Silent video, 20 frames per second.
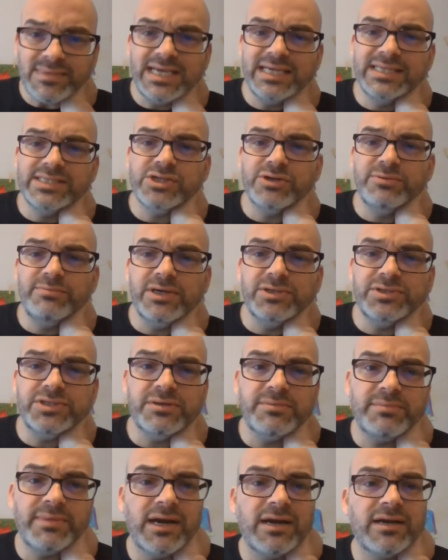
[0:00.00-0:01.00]
And so most
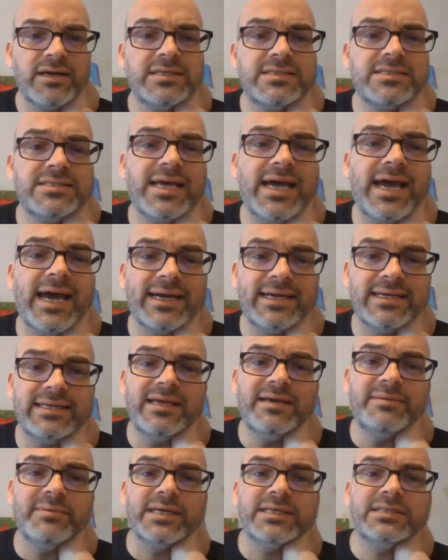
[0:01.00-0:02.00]
American
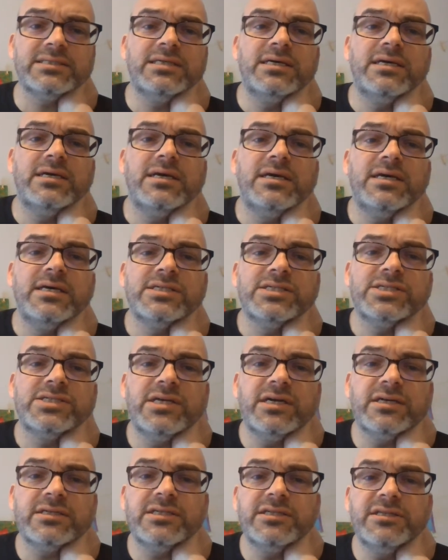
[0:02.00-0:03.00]
academics
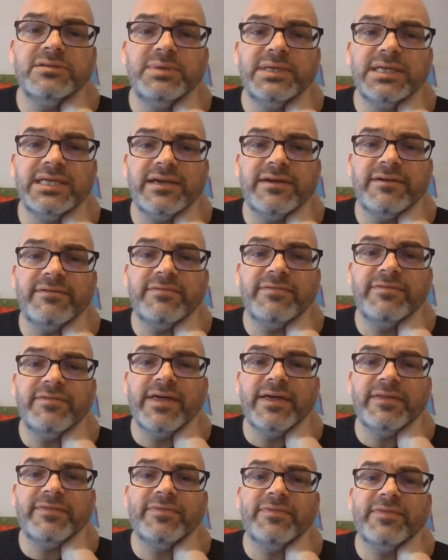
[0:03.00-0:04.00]
stuck to the belief
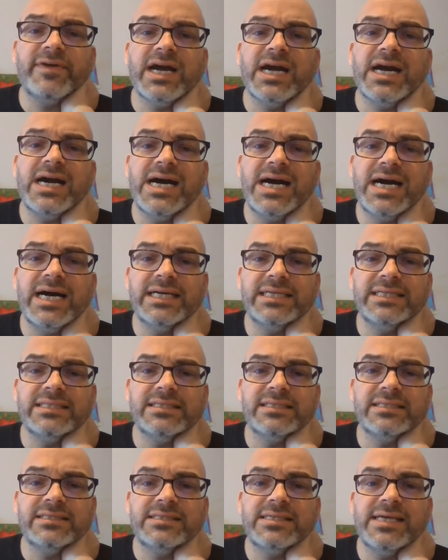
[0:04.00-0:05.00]
that the
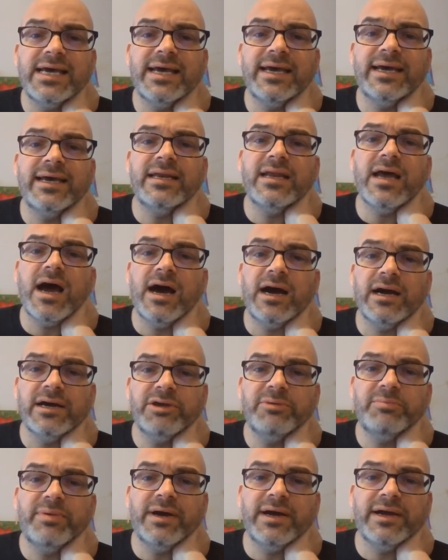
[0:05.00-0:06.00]
continents had
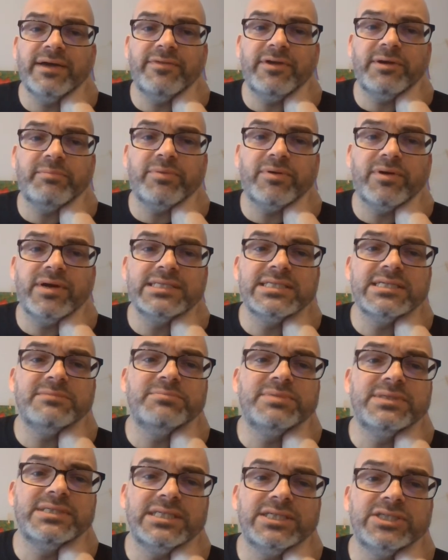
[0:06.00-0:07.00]
occupied their present
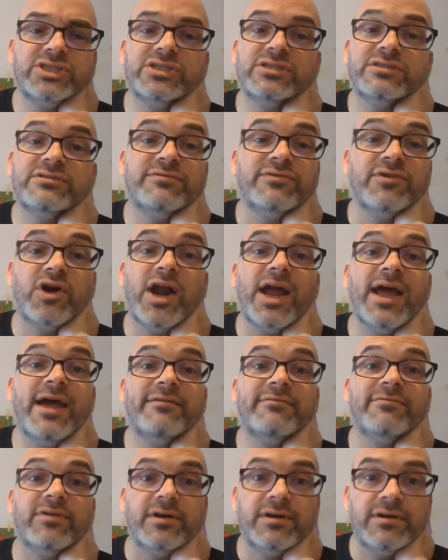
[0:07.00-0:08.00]
positions
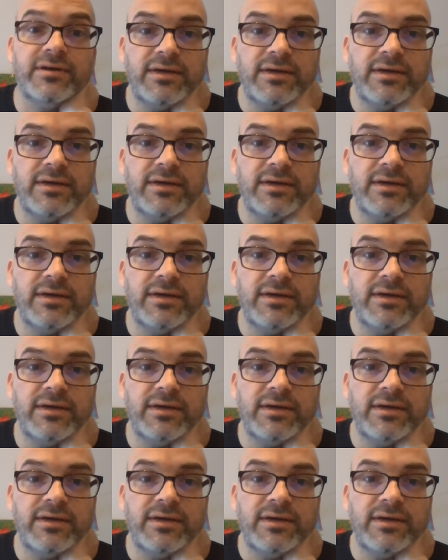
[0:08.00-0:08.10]
forever,